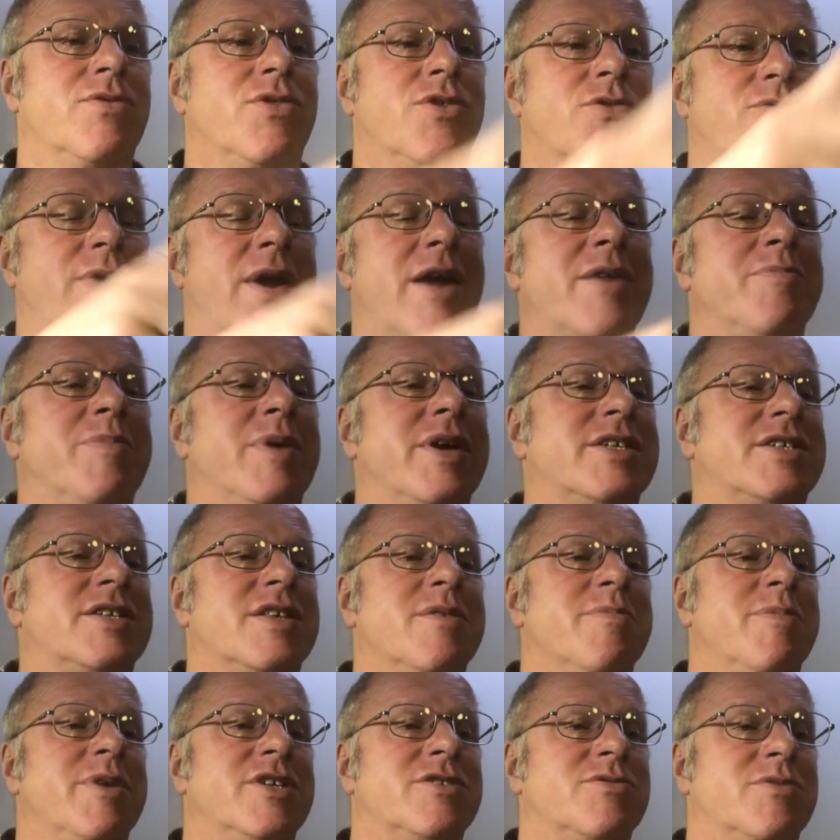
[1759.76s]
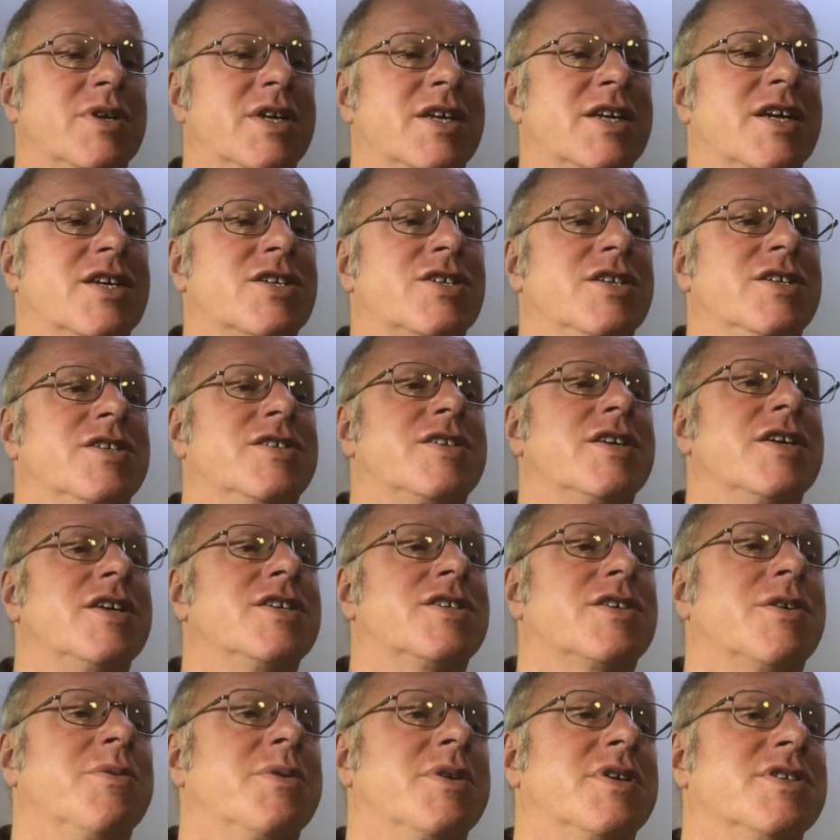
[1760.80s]
red bits, the bits we can actually see.
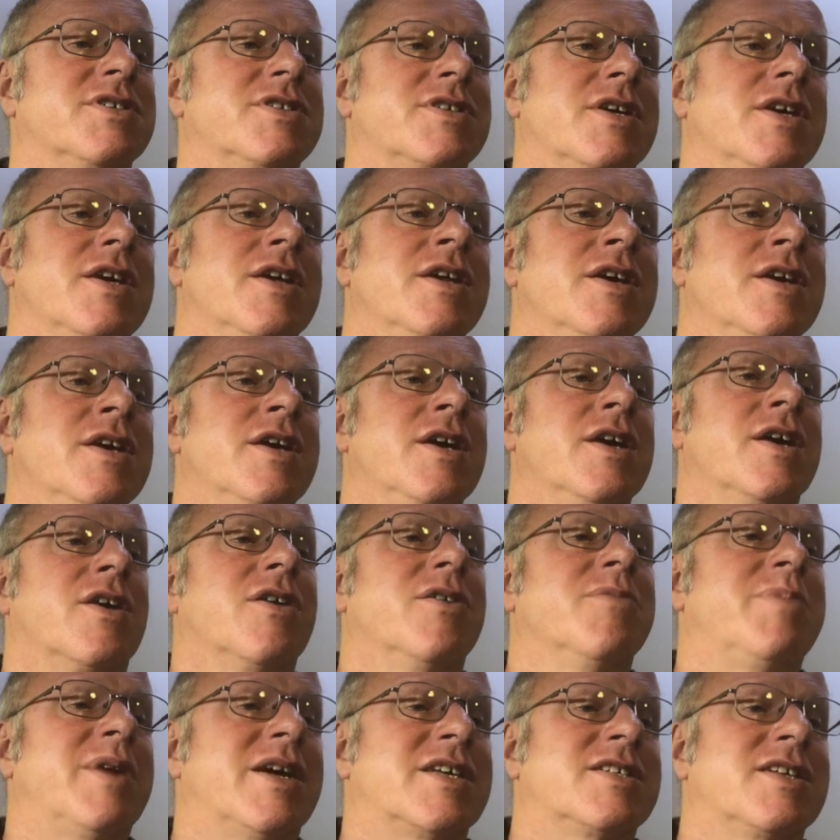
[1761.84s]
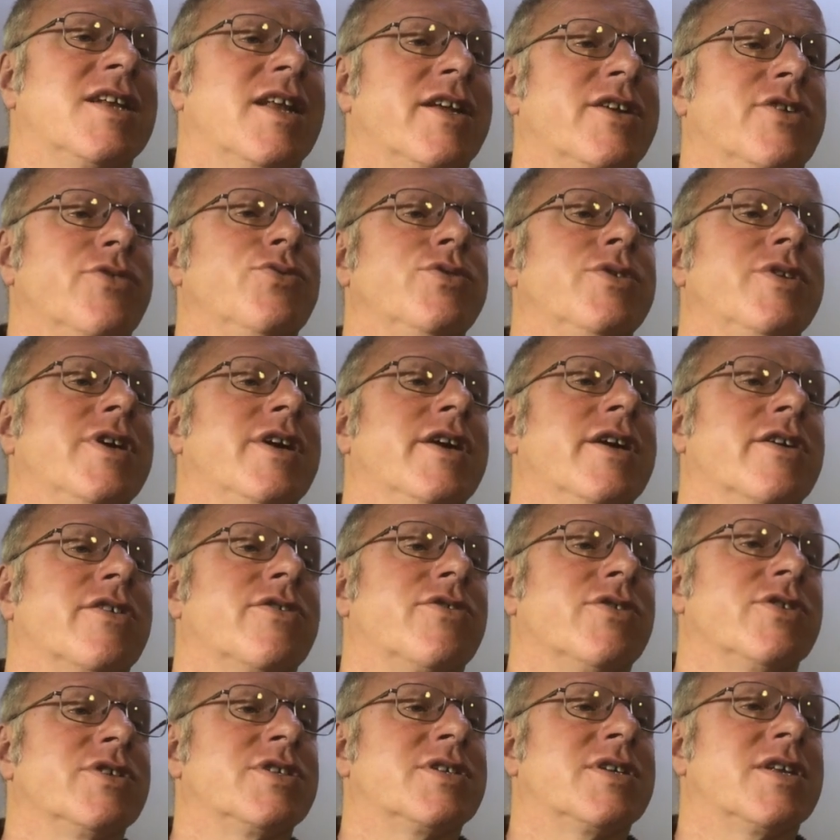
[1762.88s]
So we can see it going past Llanwnder,
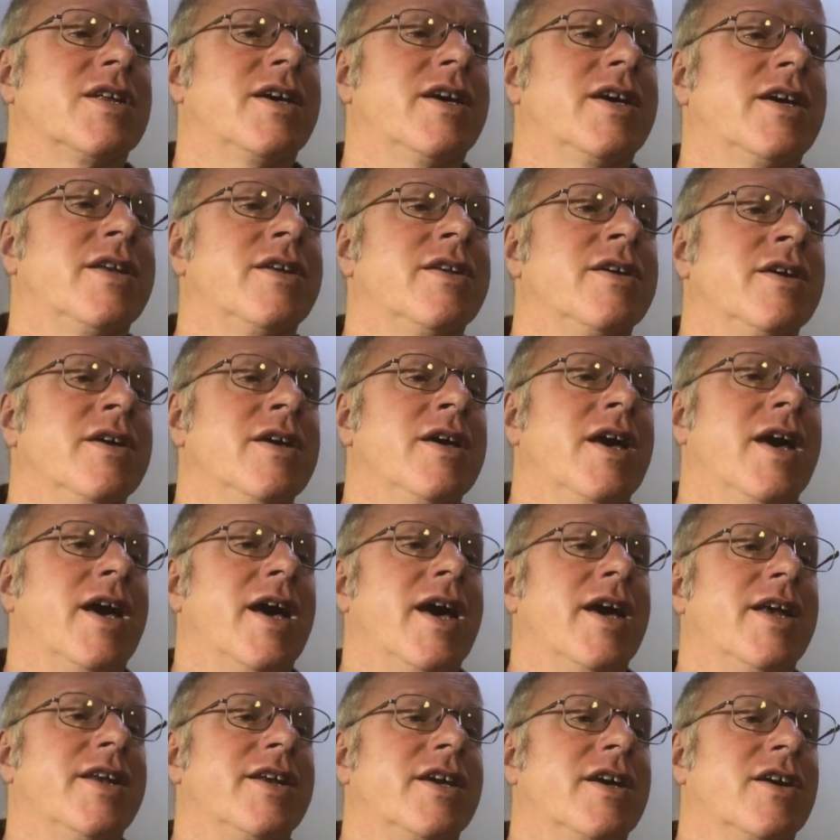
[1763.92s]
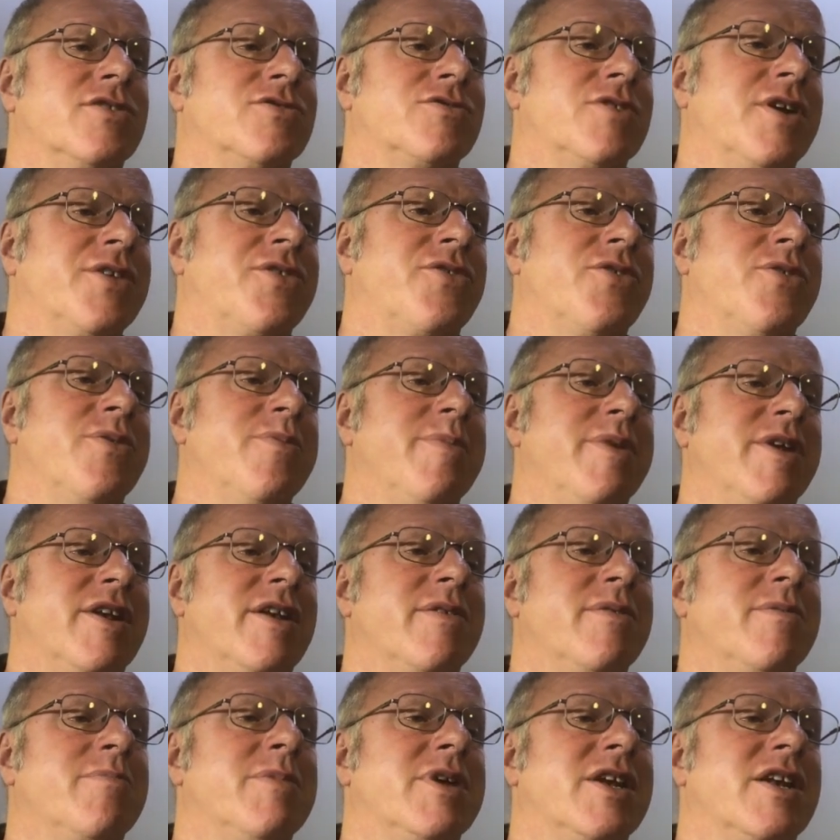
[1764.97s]
Groeslan, and it goes right through
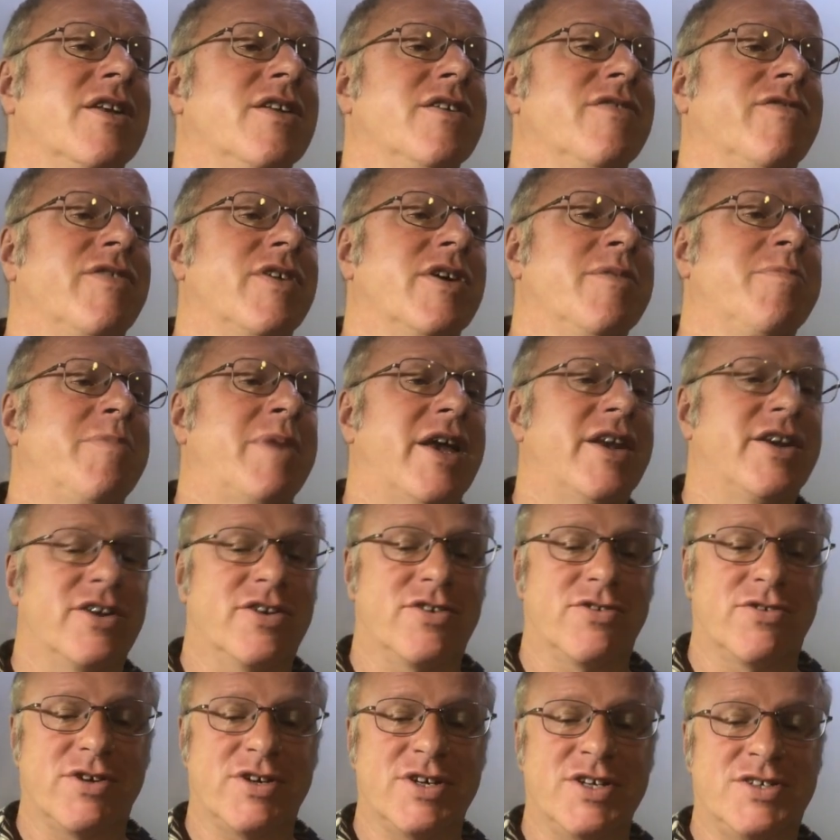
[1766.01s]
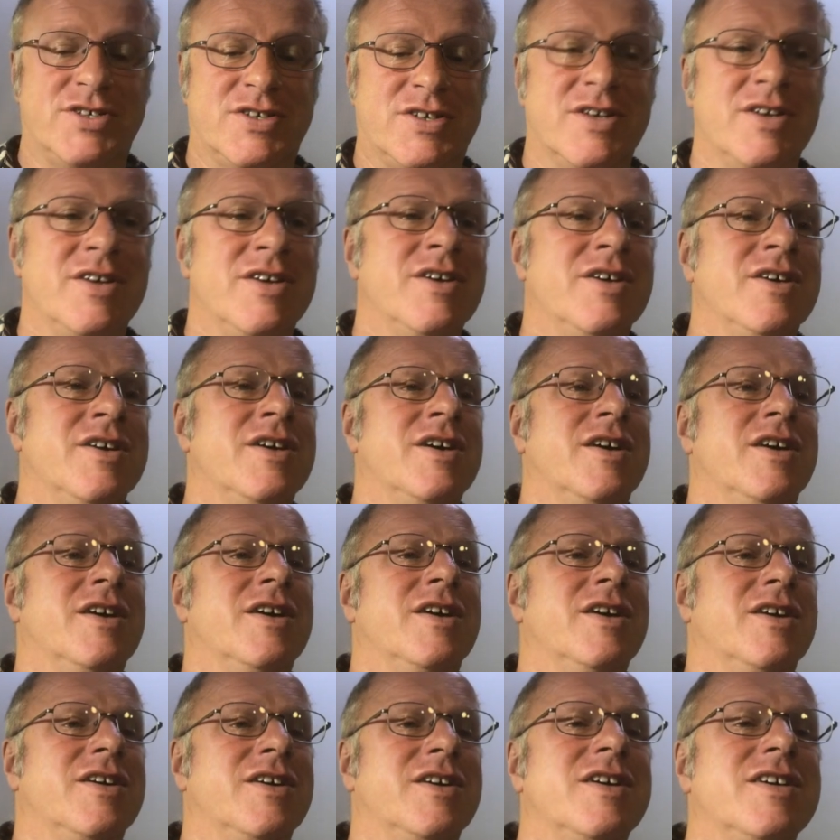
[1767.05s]
the middle of Pen y Groes.
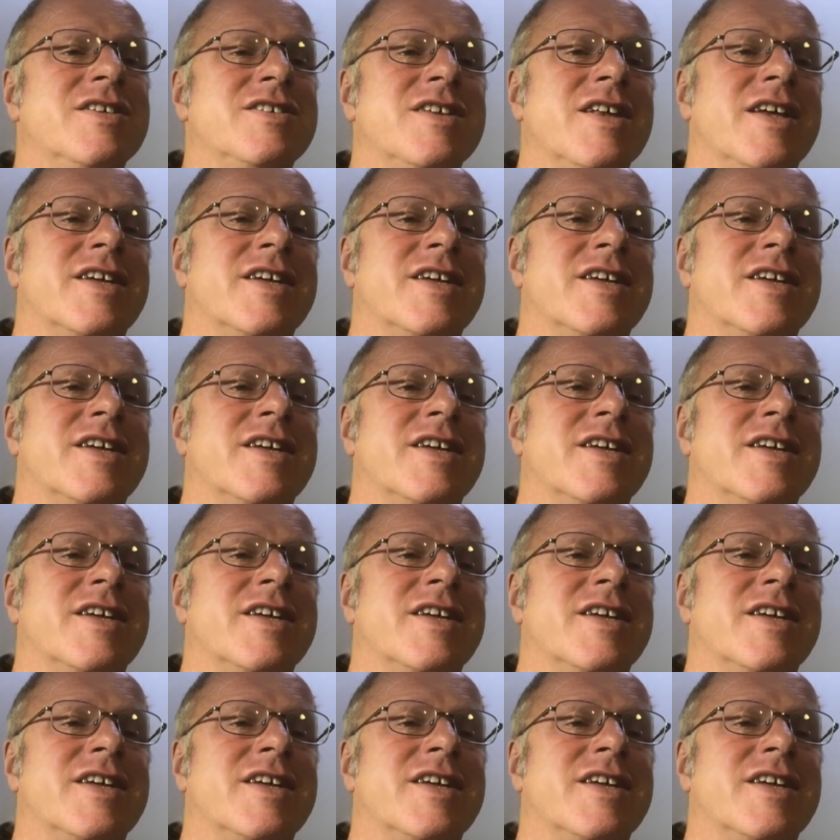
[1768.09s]
Here's an